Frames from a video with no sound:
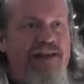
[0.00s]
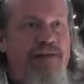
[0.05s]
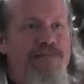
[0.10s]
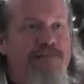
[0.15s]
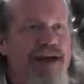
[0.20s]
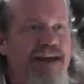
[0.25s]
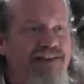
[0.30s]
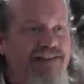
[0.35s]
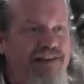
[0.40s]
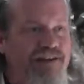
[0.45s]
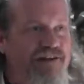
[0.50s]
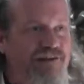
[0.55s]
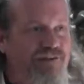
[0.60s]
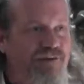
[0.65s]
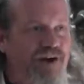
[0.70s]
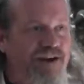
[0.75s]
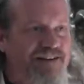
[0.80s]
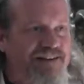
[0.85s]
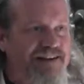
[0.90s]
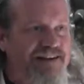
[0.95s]
the message
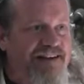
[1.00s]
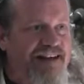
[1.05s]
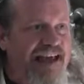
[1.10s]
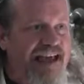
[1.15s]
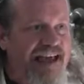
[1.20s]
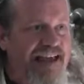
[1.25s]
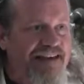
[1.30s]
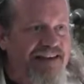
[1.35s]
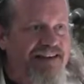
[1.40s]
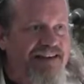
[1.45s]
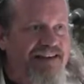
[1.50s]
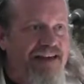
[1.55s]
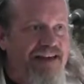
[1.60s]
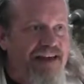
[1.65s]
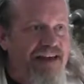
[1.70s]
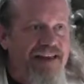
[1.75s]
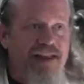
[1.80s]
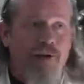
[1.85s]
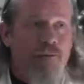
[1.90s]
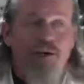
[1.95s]
for us today is
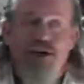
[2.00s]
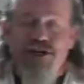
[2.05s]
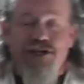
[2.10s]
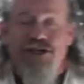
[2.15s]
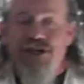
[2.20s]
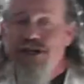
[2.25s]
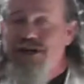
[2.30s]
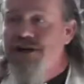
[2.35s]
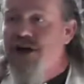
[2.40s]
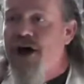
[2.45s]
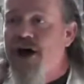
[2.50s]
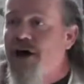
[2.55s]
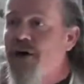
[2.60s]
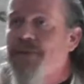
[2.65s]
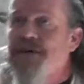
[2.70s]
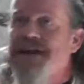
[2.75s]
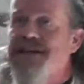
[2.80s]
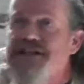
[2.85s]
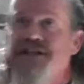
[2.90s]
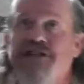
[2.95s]
that we shouldn't
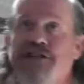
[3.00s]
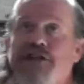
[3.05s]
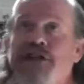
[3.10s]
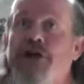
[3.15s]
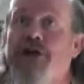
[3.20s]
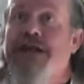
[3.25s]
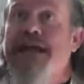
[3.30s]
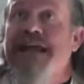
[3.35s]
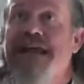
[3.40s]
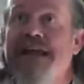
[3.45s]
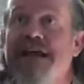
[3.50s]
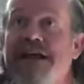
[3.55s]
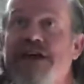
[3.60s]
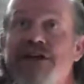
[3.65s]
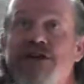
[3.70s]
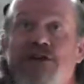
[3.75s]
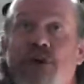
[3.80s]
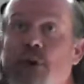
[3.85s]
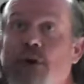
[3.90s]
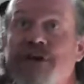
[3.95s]
all be just
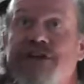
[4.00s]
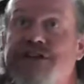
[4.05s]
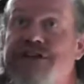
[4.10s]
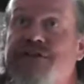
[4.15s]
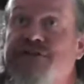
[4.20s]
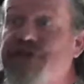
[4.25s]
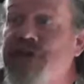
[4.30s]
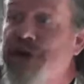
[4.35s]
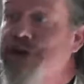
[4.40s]
looking towards the